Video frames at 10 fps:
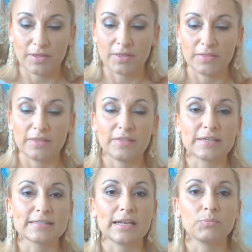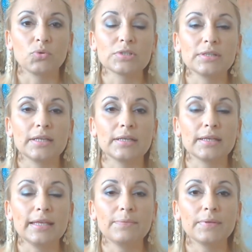the things that I bought. And then
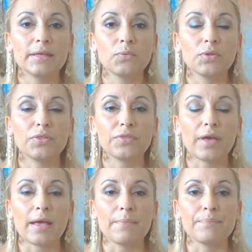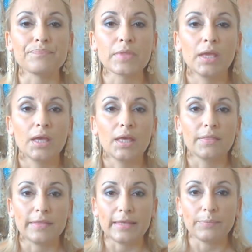keeping with
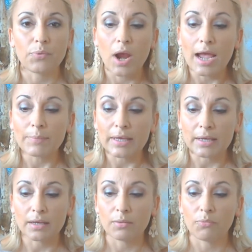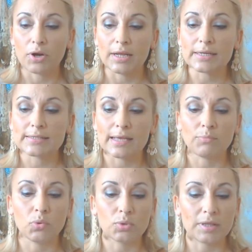the priming products, I
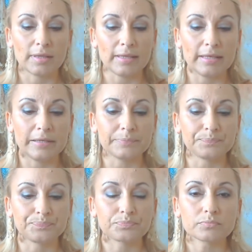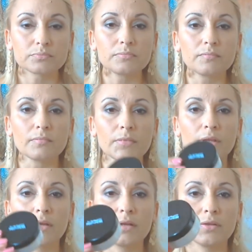bought the,
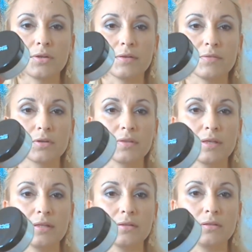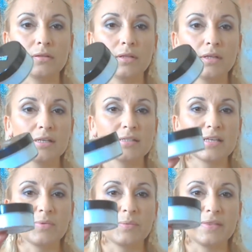have a look there, little
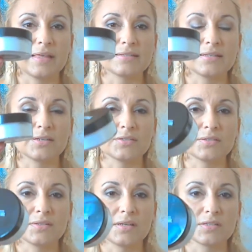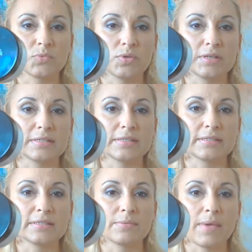tab. I mean, that's how small it is. It's
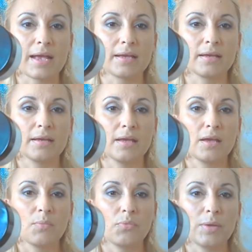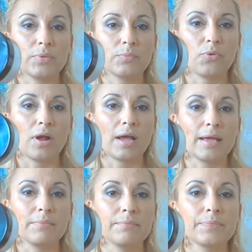the MAC
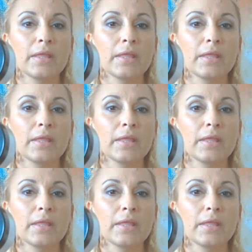Prep+Prime